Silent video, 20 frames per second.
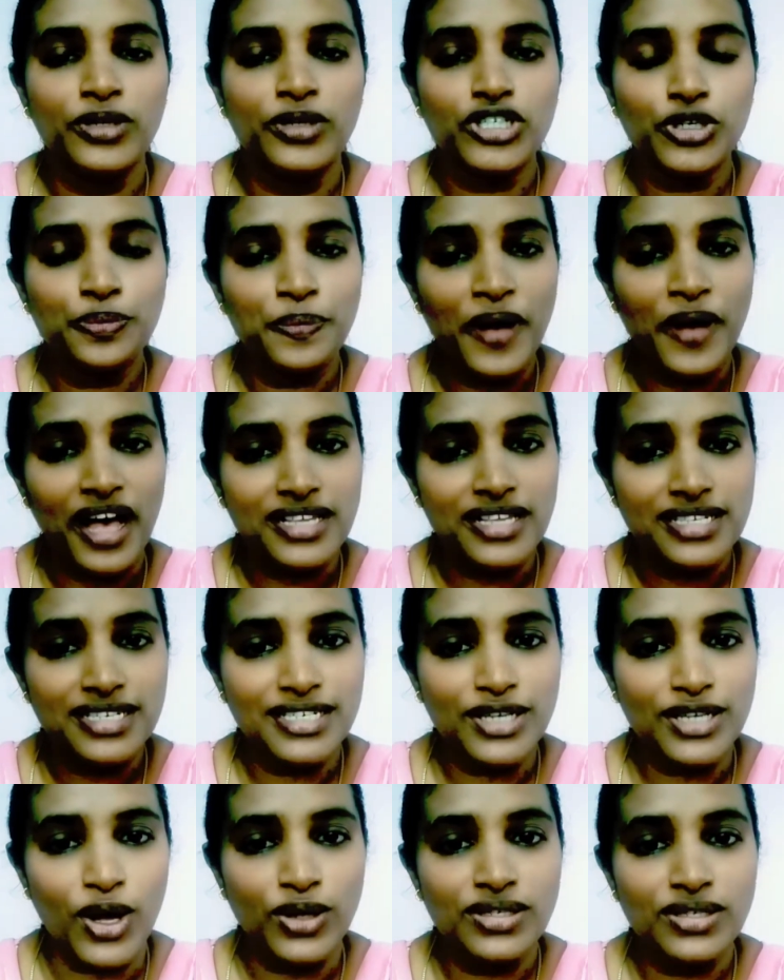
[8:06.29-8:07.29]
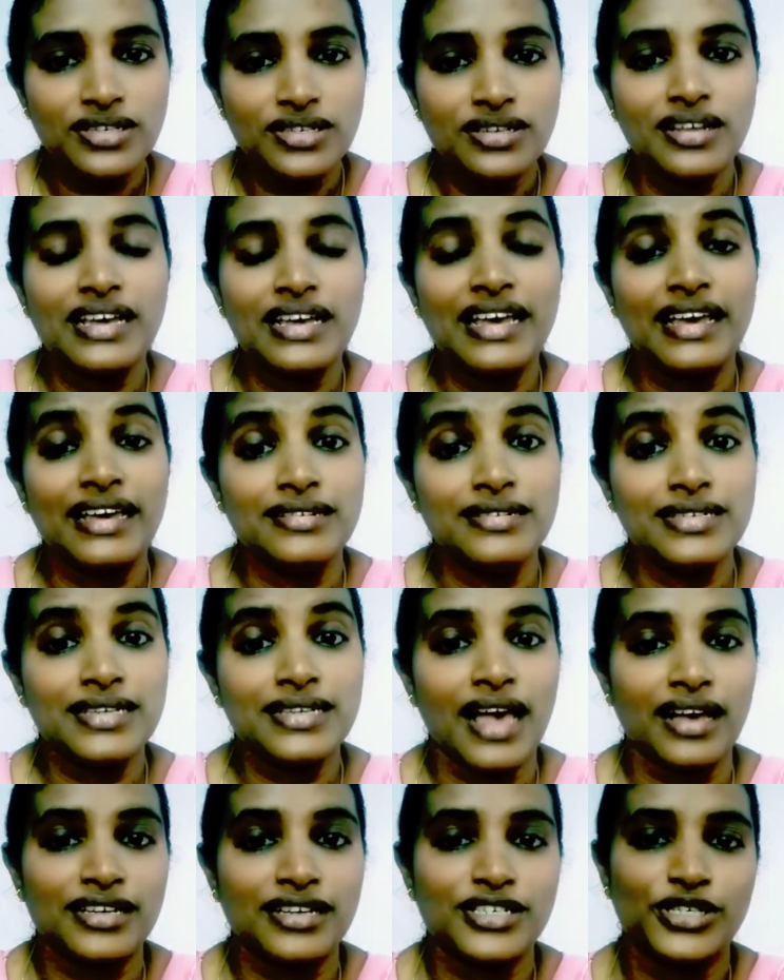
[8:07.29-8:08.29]
We should pass it on
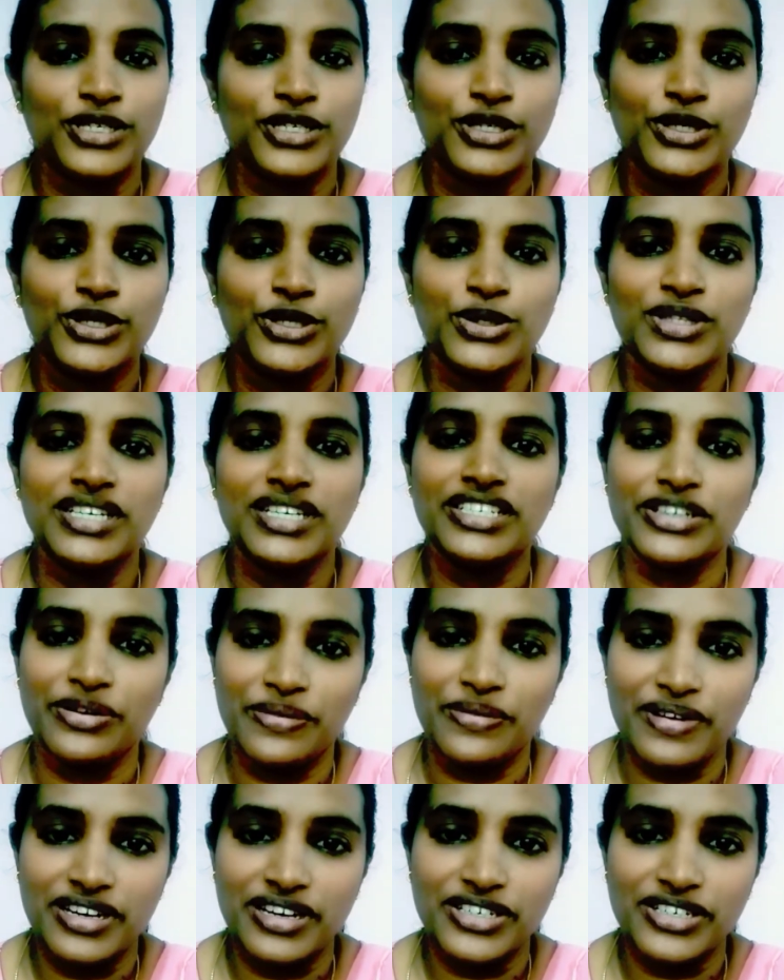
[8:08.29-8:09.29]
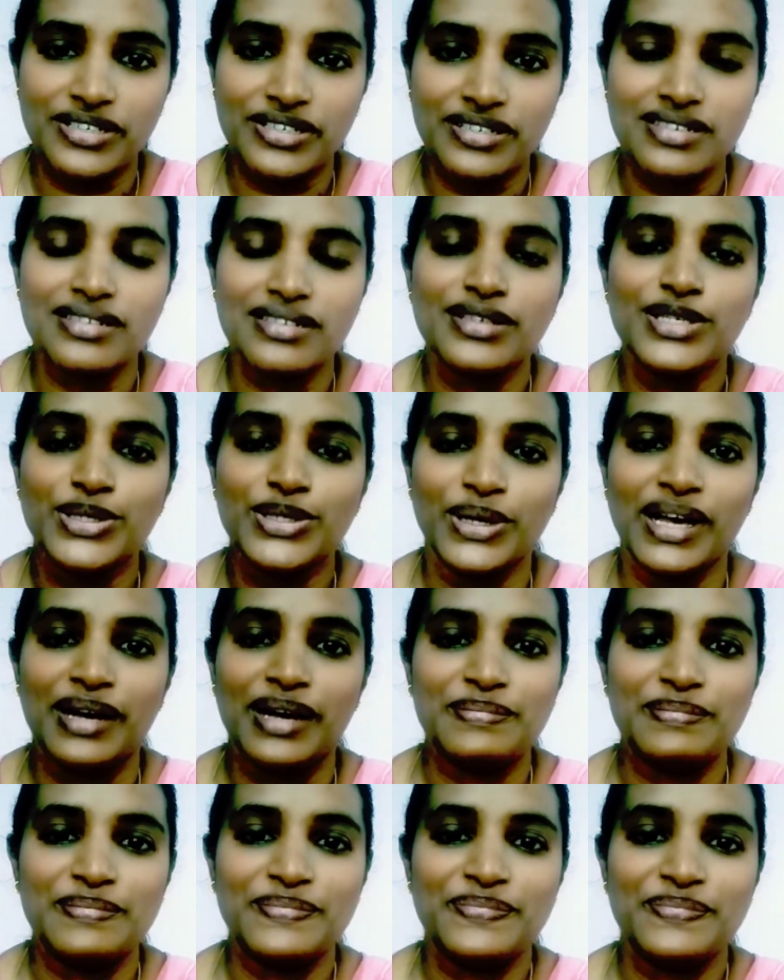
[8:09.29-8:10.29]
intact to the generations to
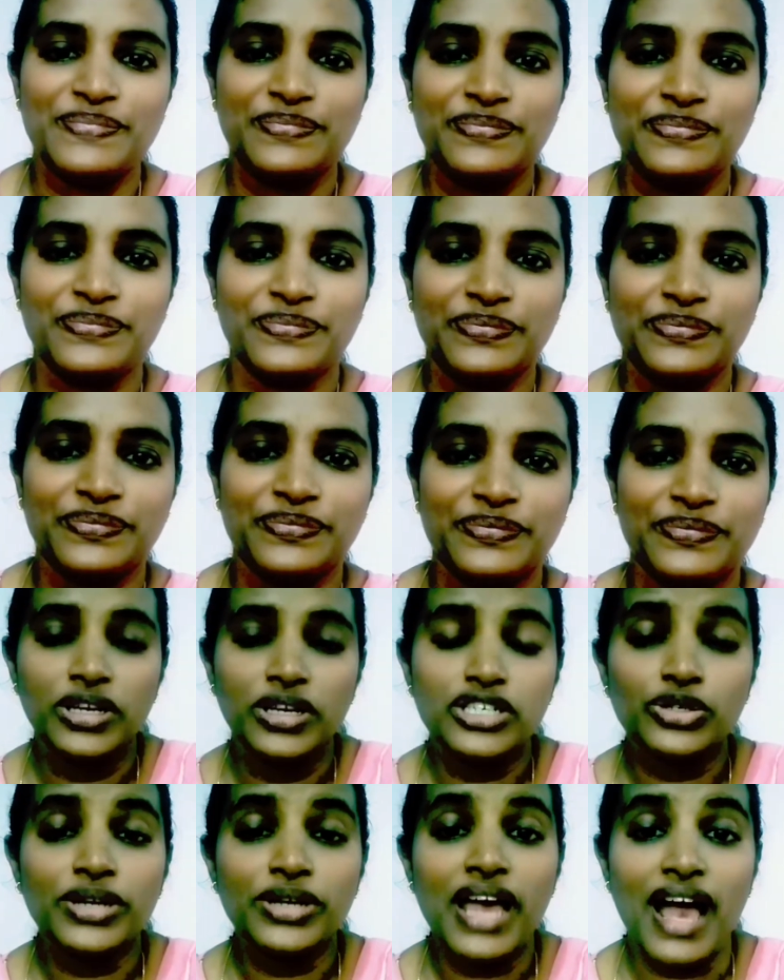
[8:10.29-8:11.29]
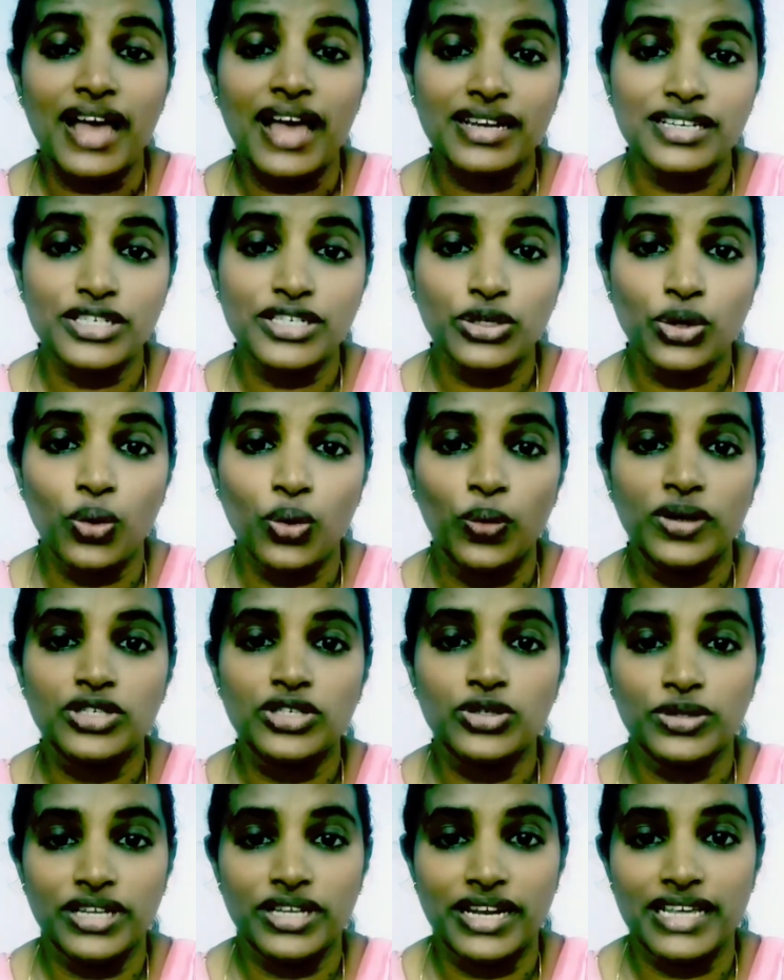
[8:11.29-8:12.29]
come. We should hand it over
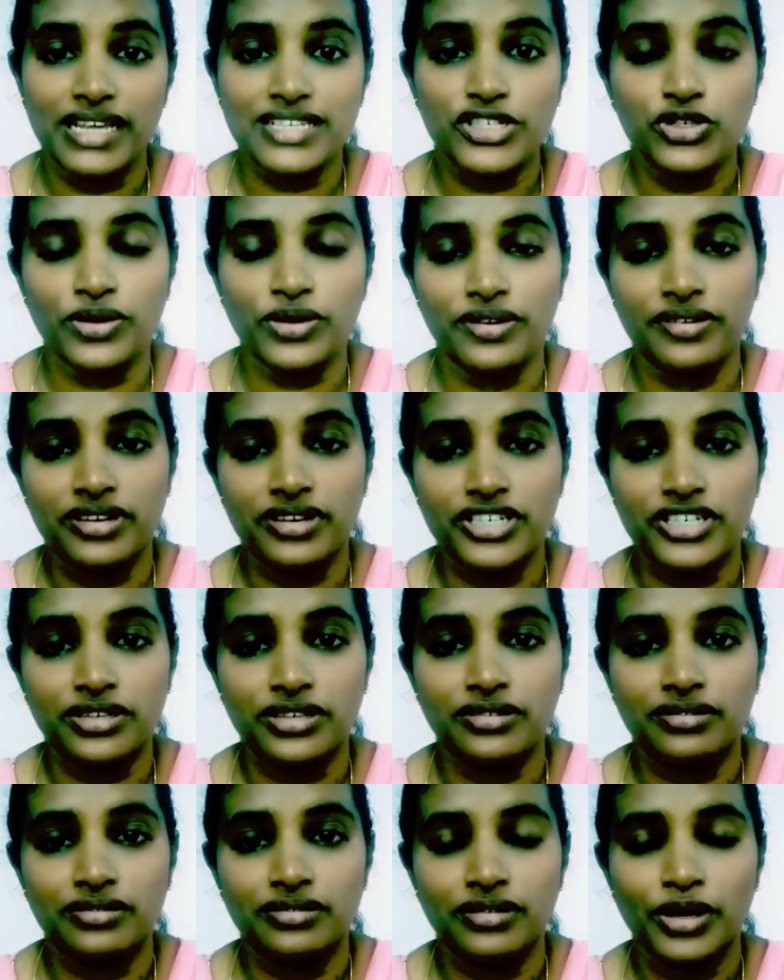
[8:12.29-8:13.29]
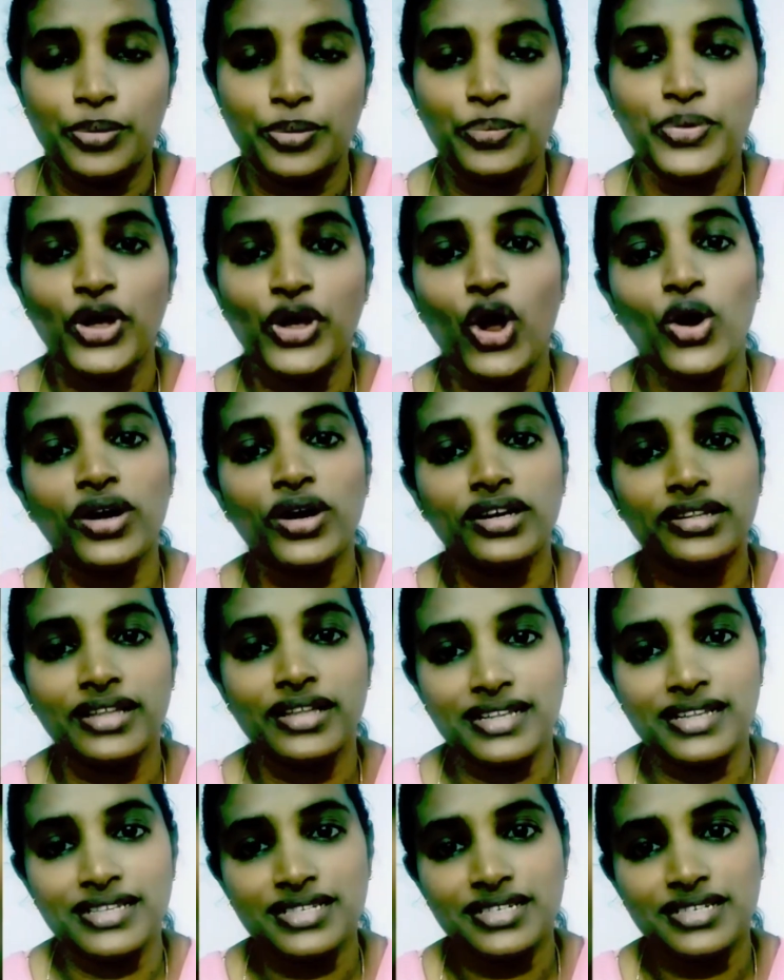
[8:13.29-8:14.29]
to the next generation, purer
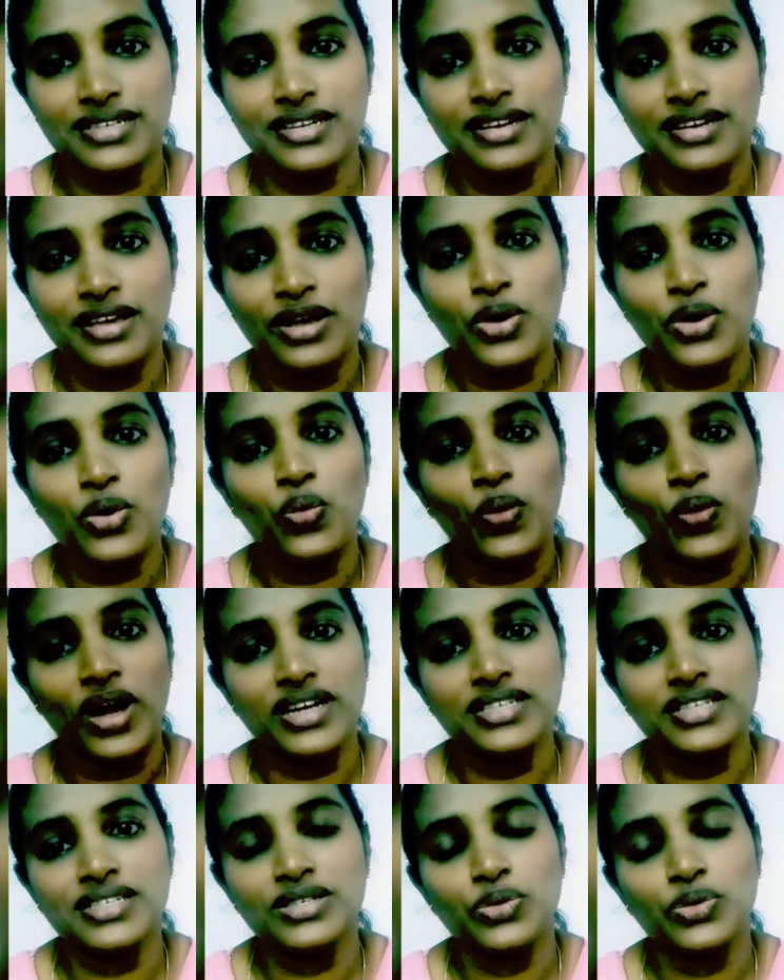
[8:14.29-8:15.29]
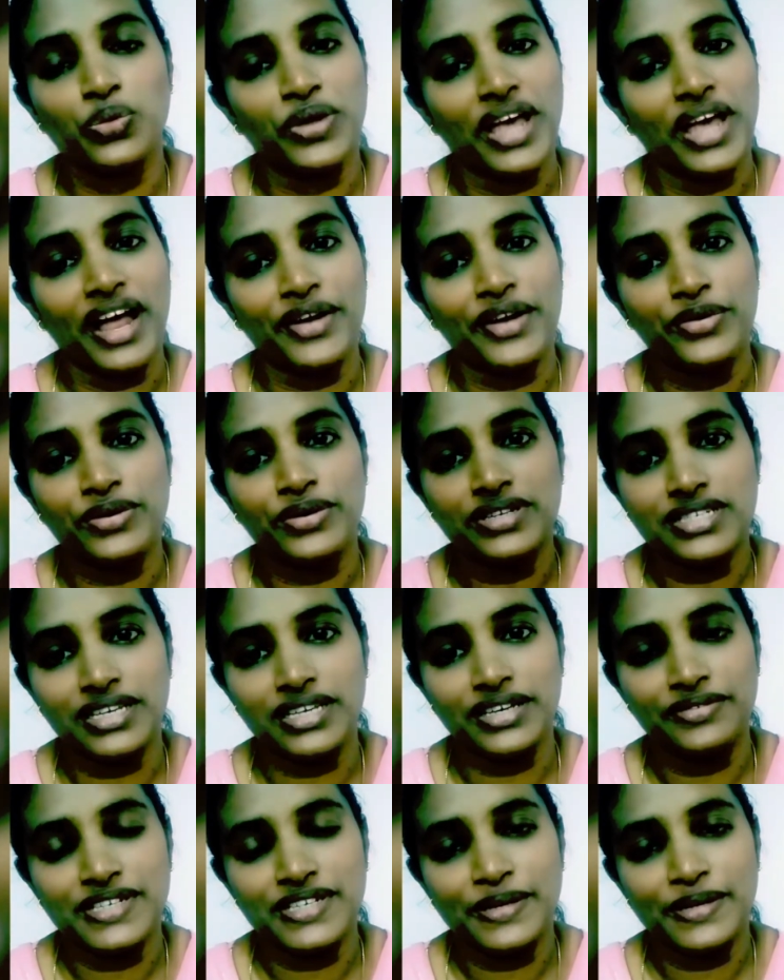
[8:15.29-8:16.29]
than ones we had
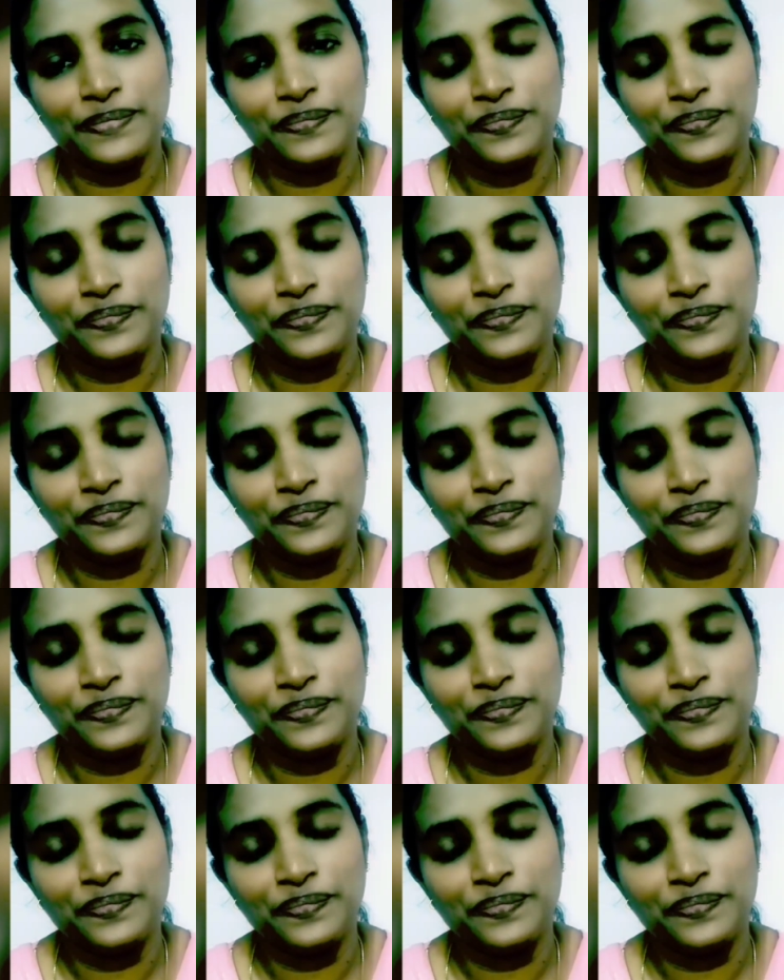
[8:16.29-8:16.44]
received.